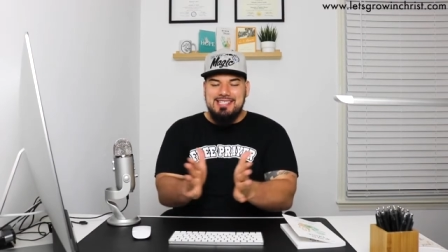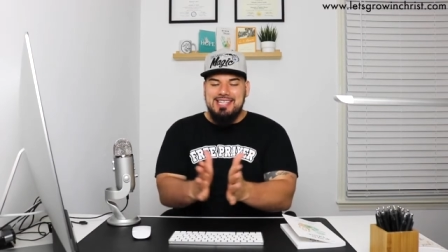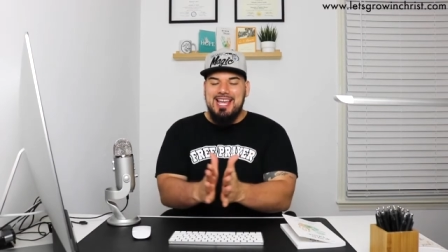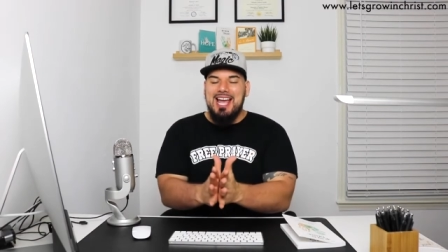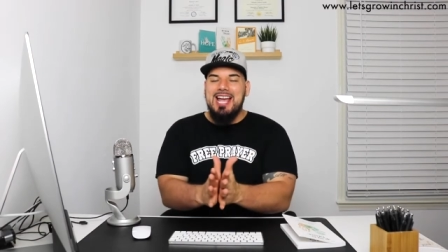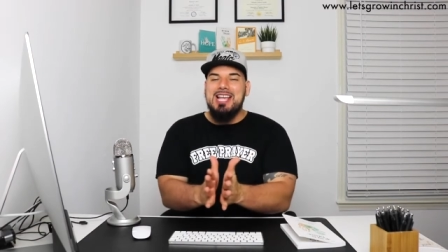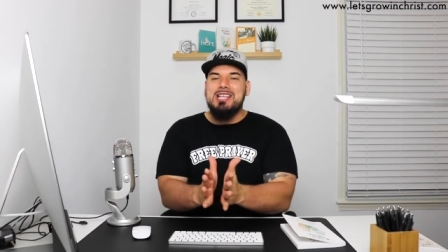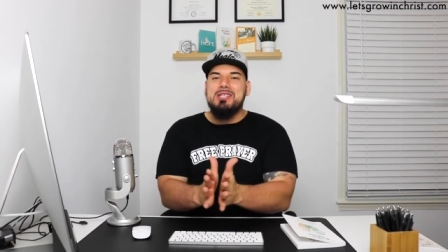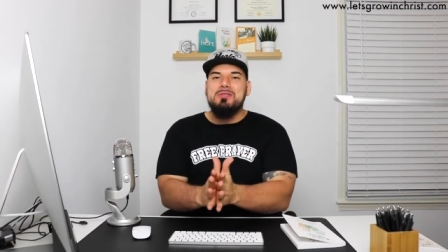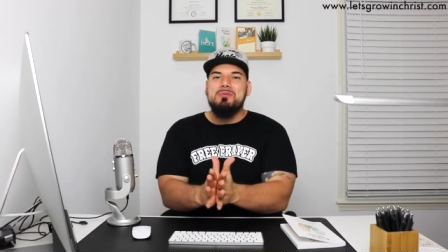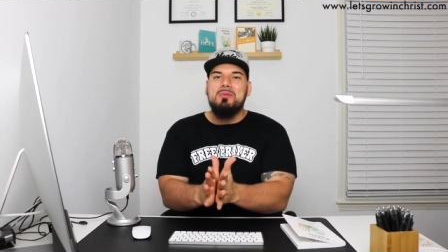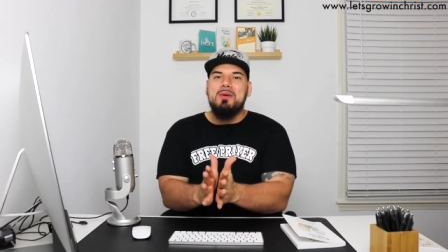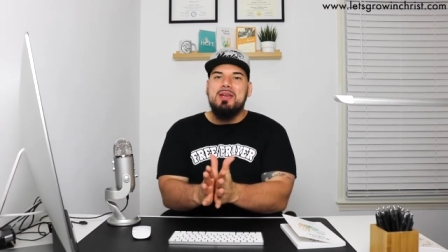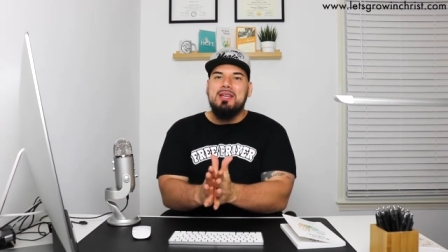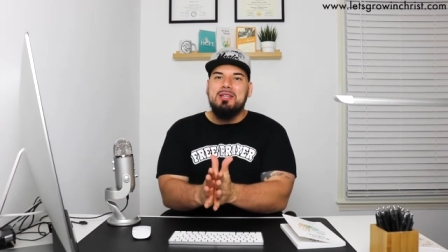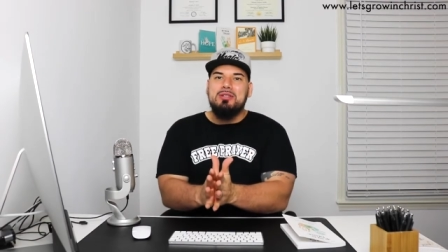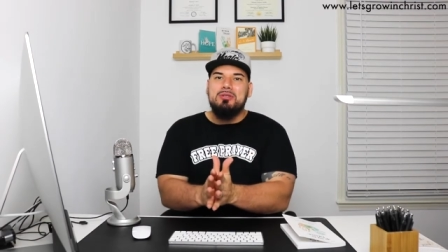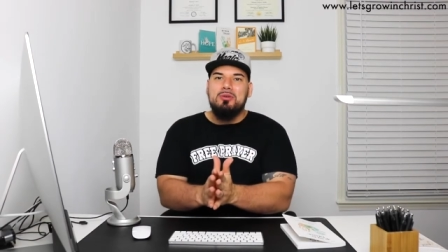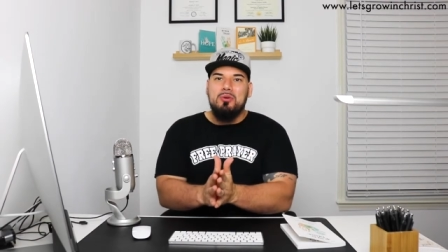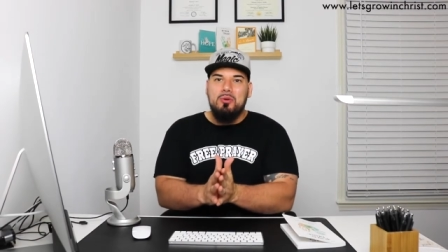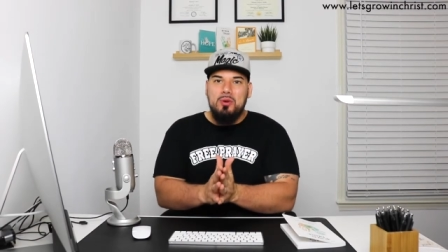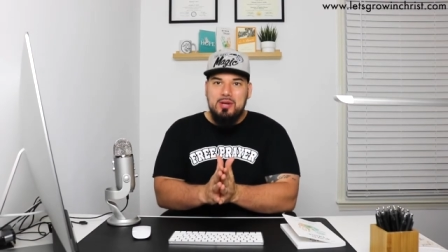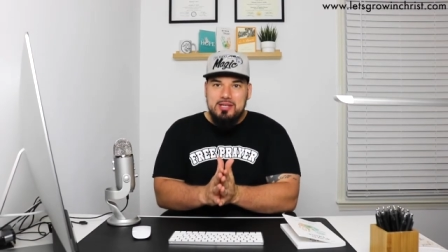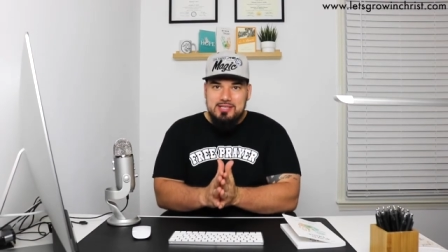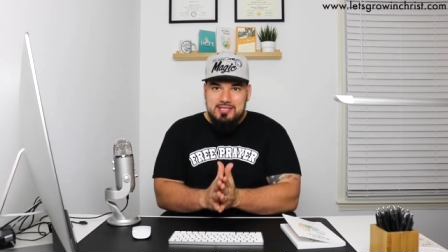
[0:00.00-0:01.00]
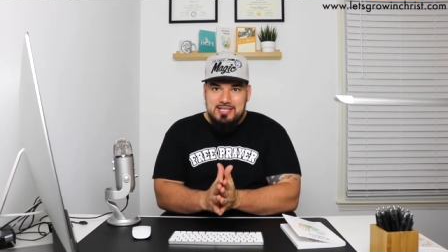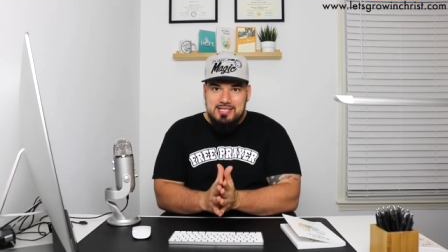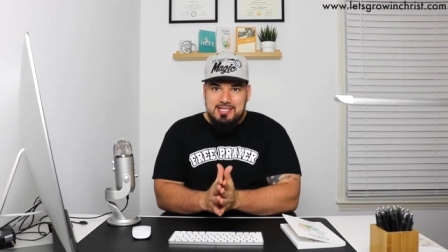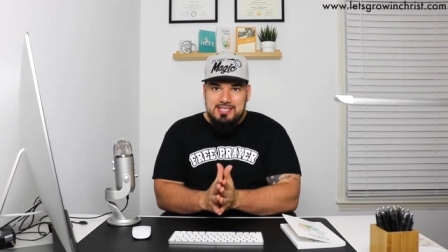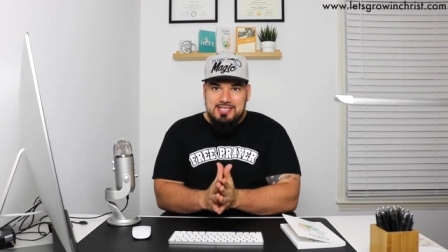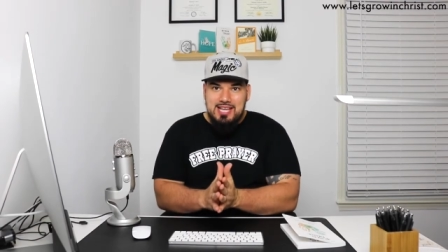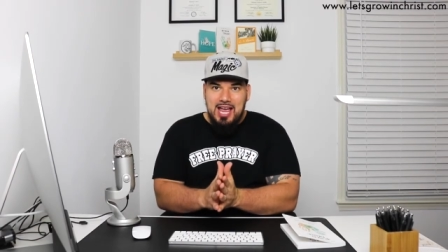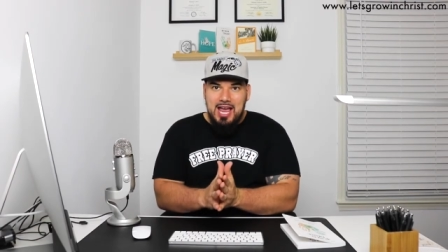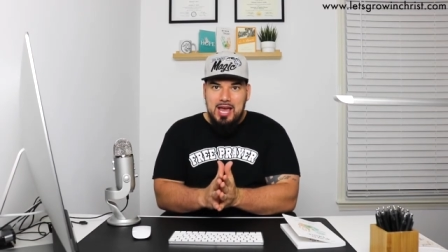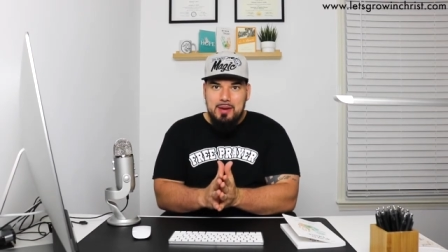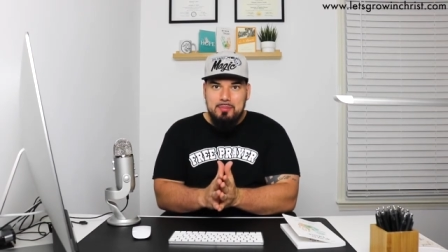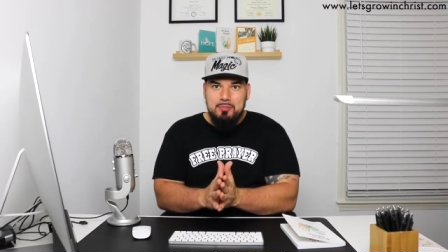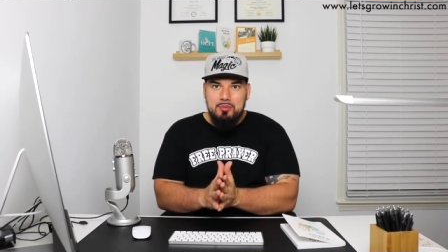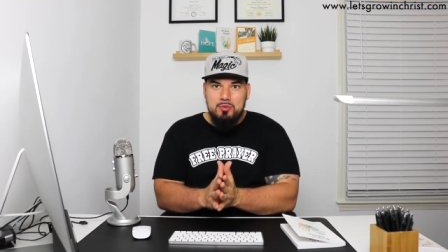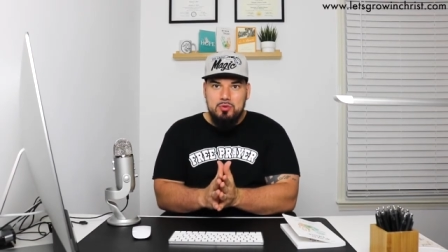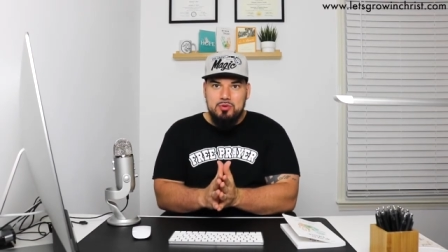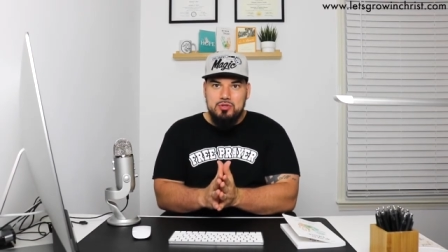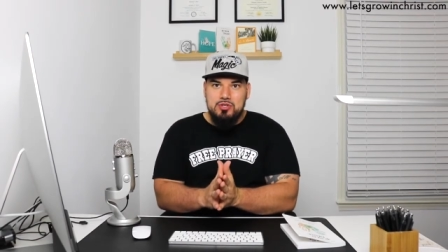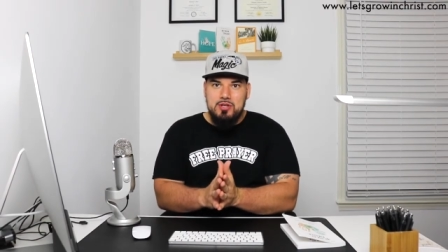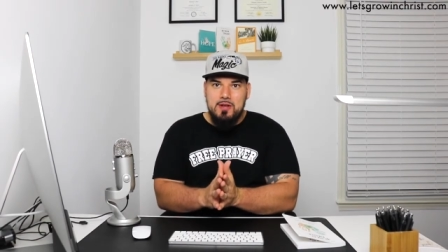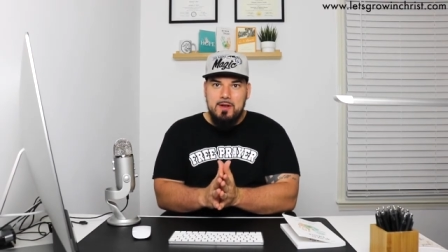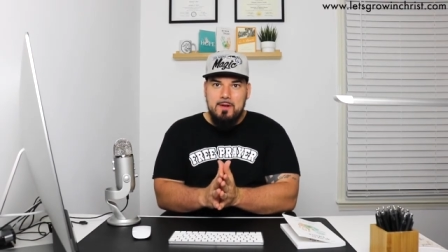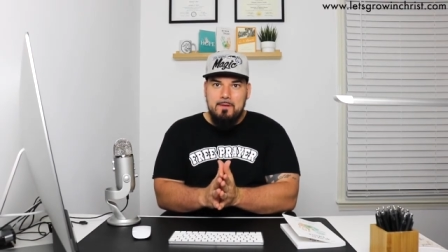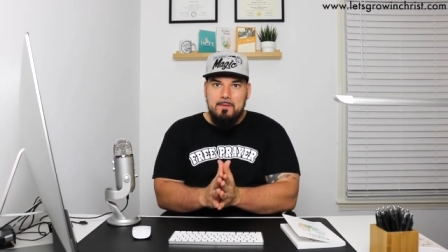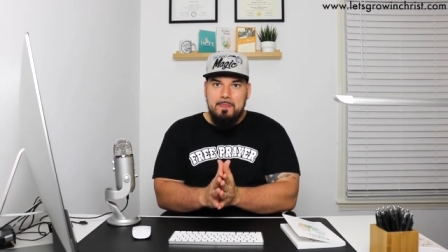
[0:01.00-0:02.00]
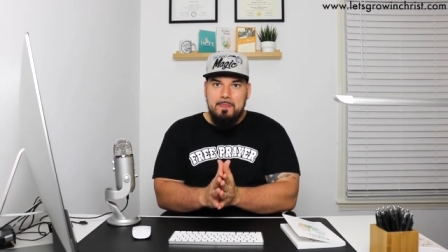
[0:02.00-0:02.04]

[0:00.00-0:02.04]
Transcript: That's what he told his disciples.